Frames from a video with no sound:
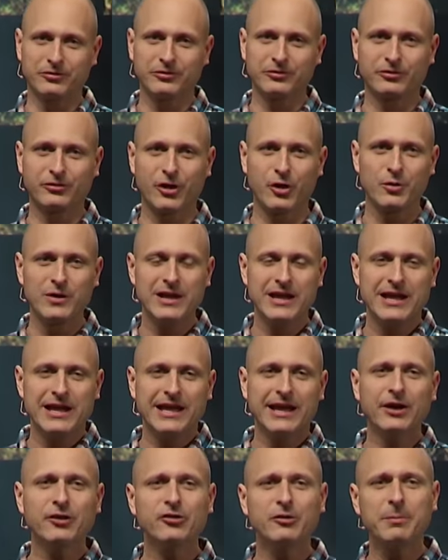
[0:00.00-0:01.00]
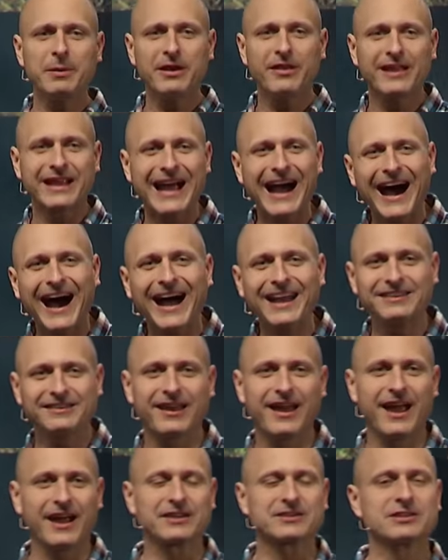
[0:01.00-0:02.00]
And so here's a bit of the
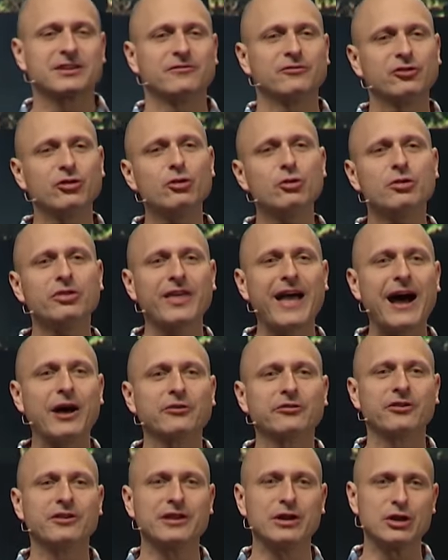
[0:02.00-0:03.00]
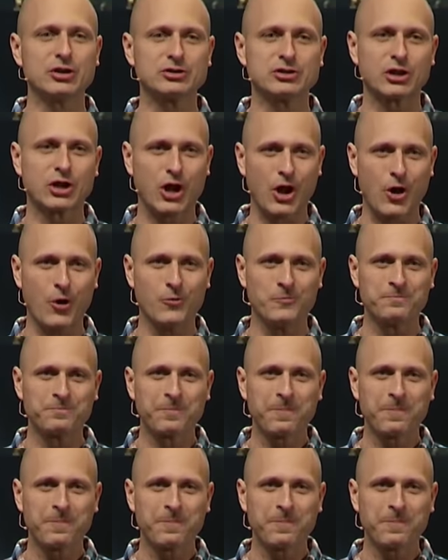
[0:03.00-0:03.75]
context of two thousand years ago